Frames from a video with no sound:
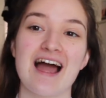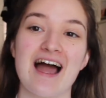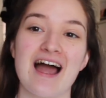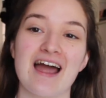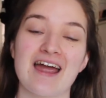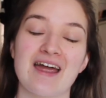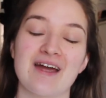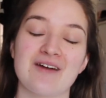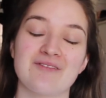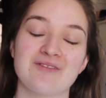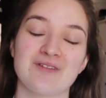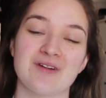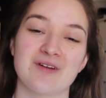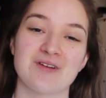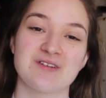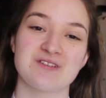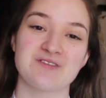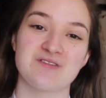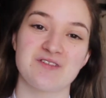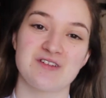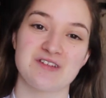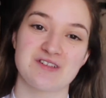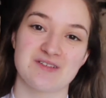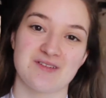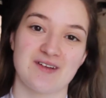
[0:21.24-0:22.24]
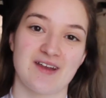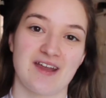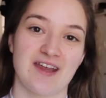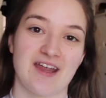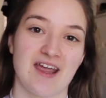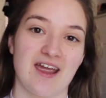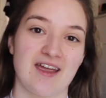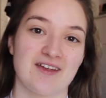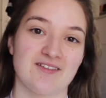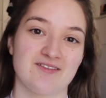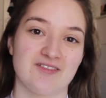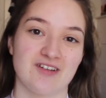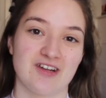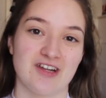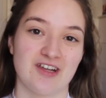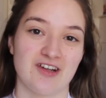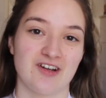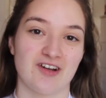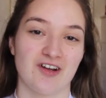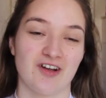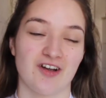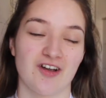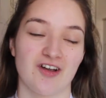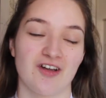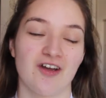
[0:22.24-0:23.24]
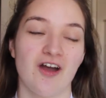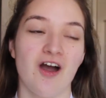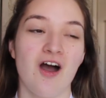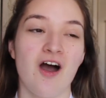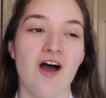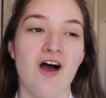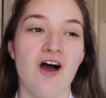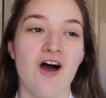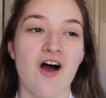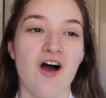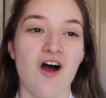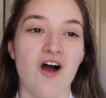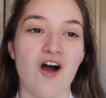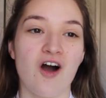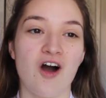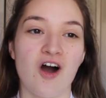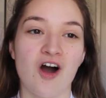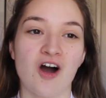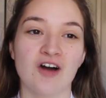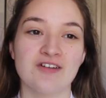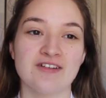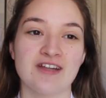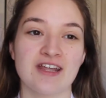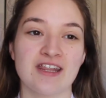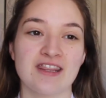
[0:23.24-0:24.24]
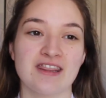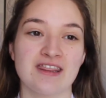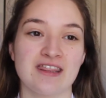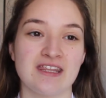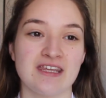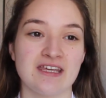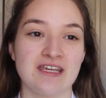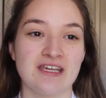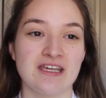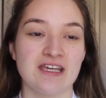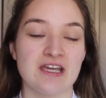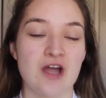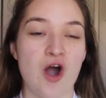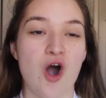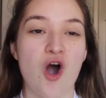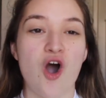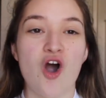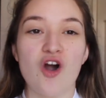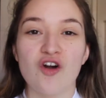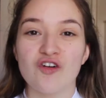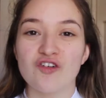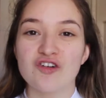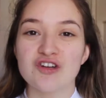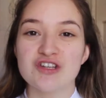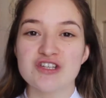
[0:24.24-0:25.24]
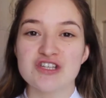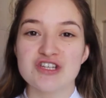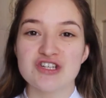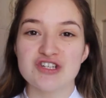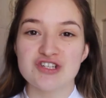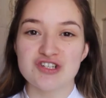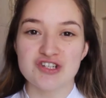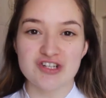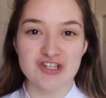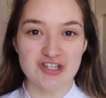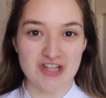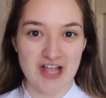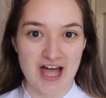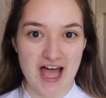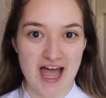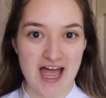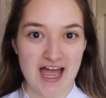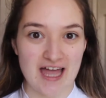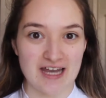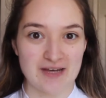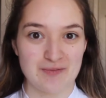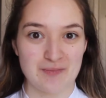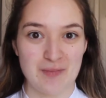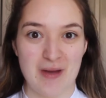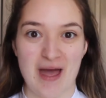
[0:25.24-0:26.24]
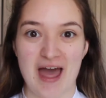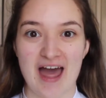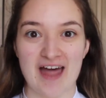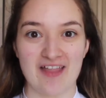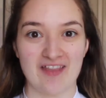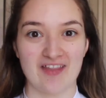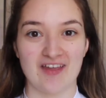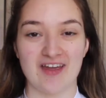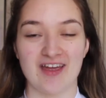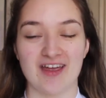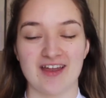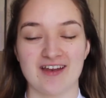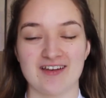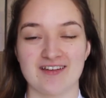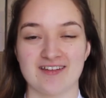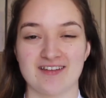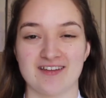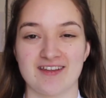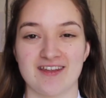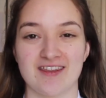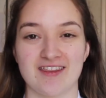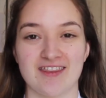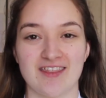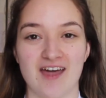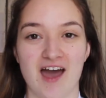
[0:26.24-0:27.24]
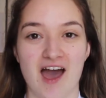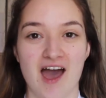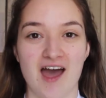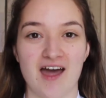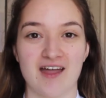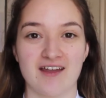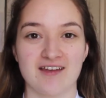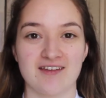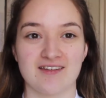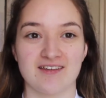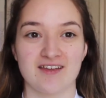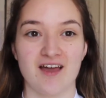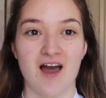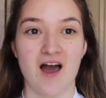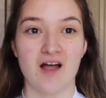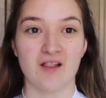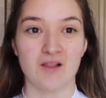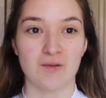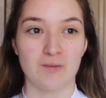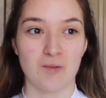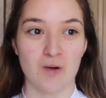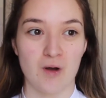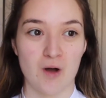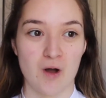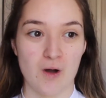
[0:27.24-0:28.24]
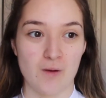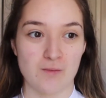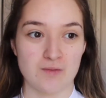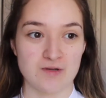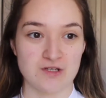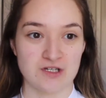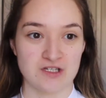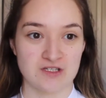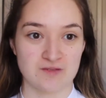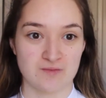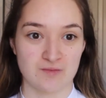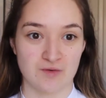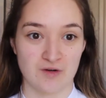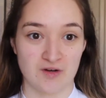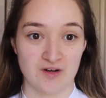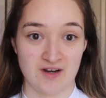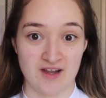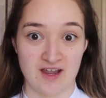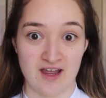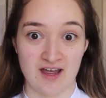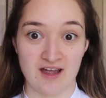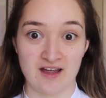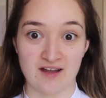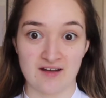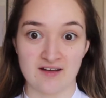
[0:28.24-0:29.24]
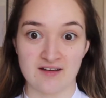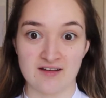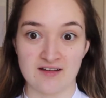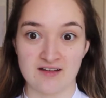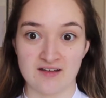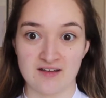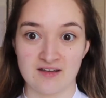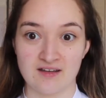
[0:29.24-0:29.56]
I am going to be doing a video on the Orangey Glad palette that ColourPop just brought out.